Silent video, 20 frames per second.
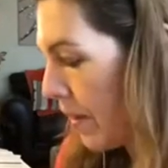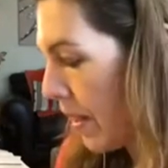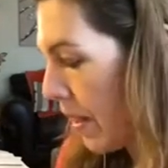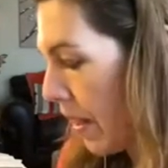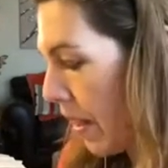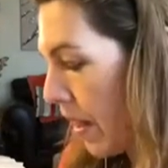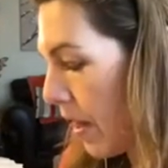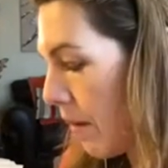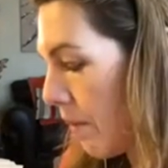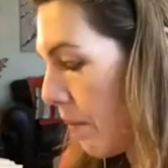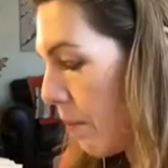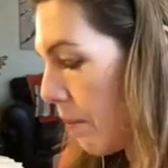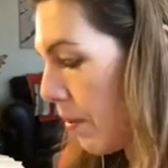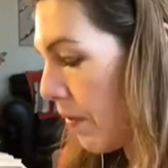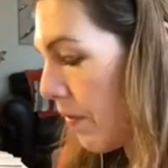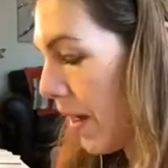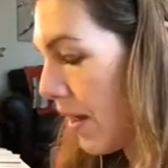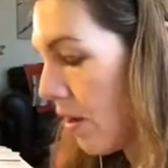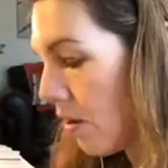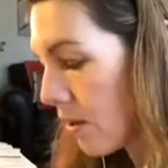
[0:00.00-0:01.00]
but
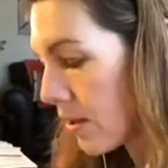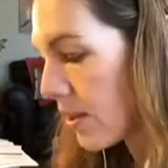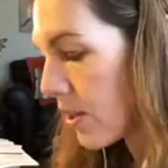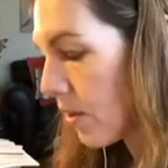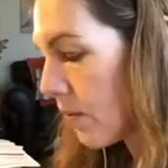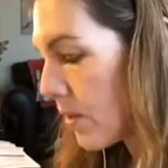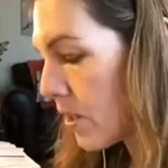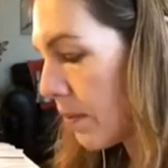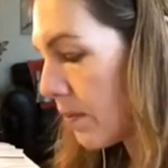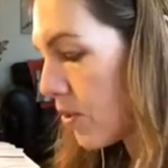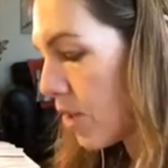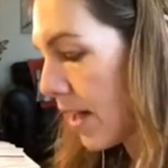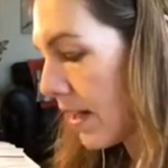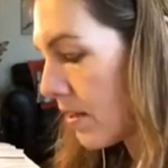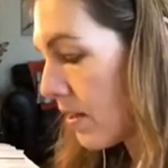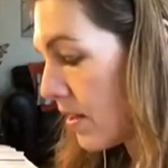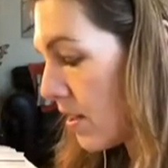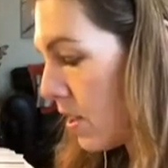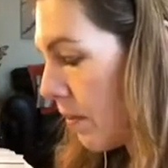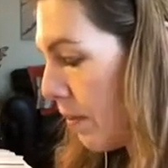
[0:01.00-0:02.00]
they are subject
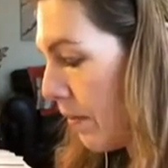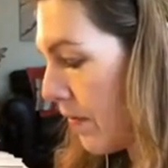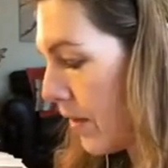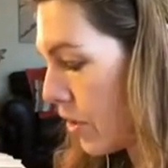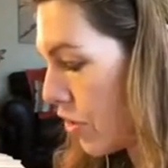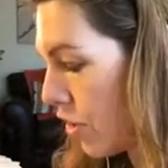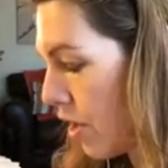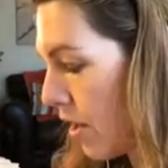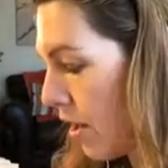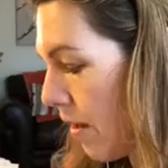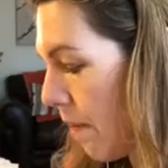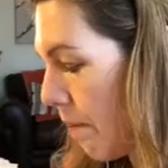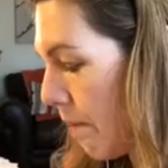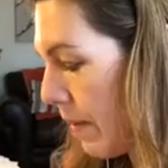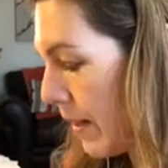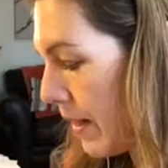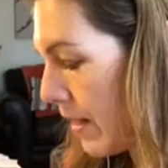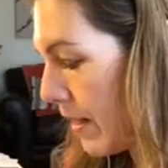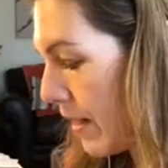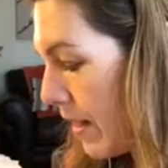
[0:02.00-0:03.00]
to supervision
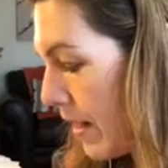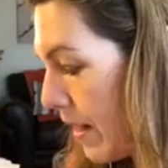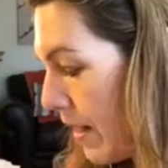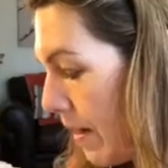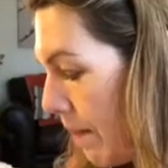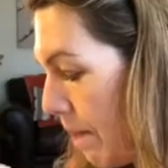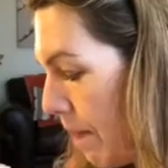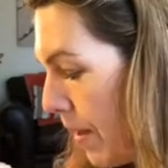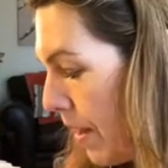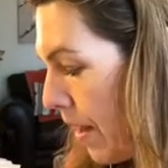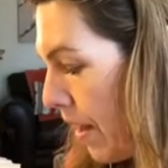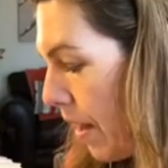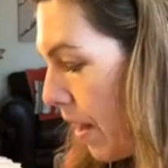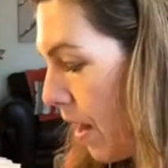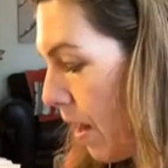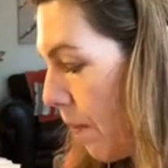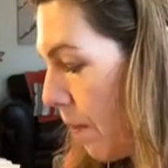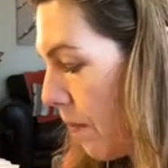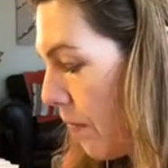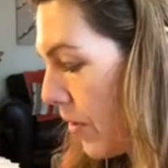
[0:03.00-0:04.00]
by
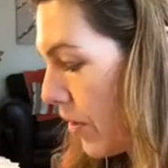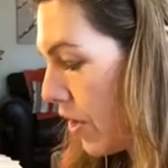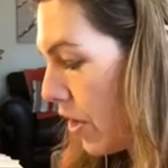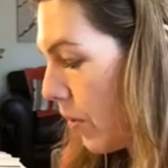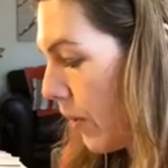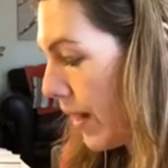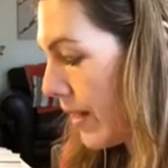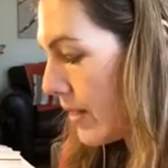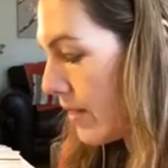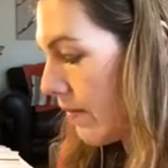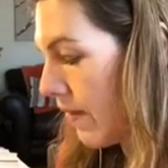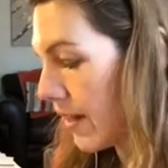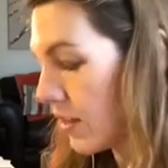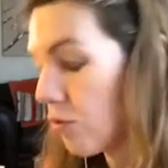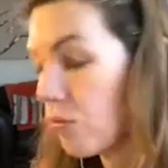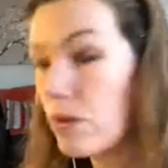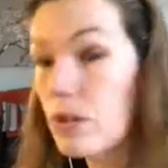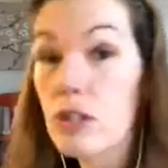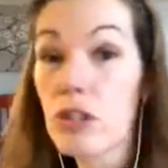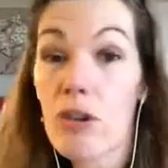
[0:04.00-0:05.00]
the US
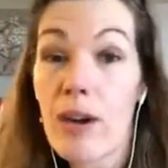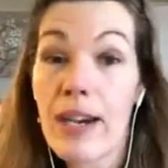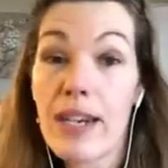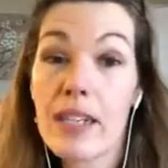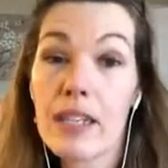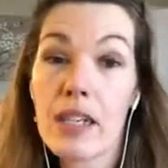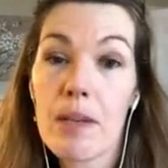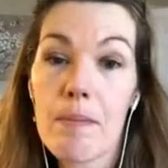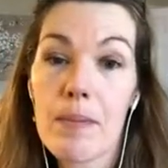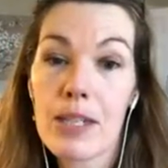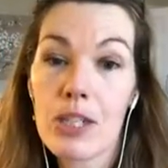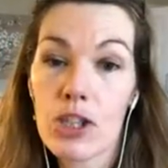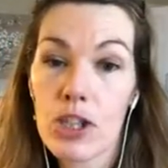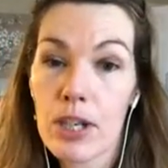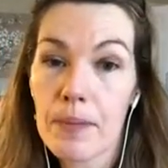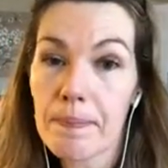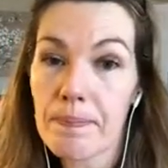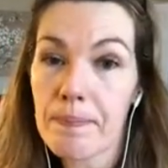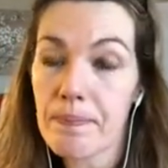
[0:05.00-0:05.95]
Federal Trade Commission.